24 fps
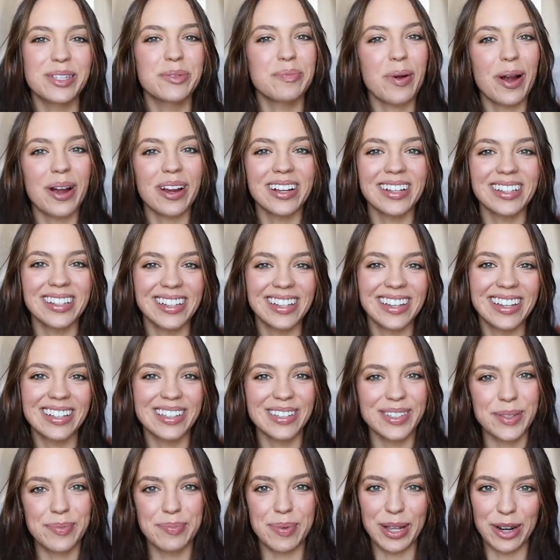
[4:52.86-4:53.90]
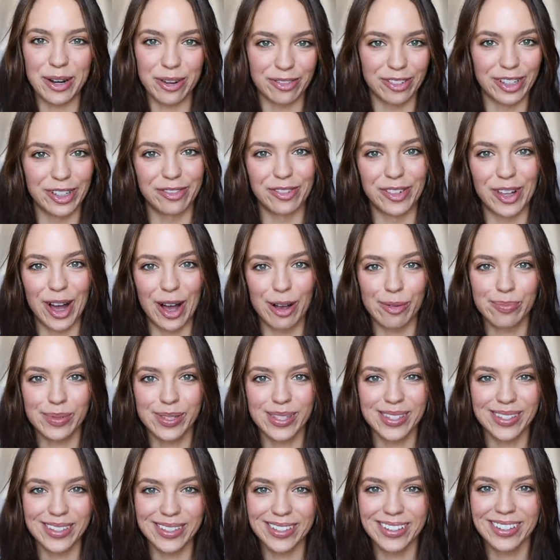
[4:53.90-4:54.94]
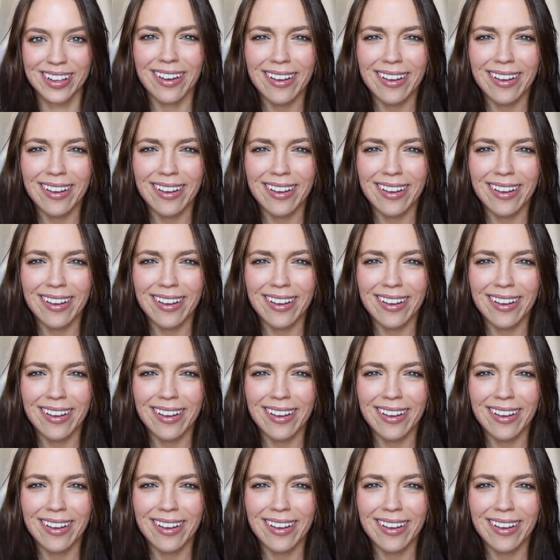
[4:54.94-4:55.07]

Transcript: Sparkly Speedo flip-flops.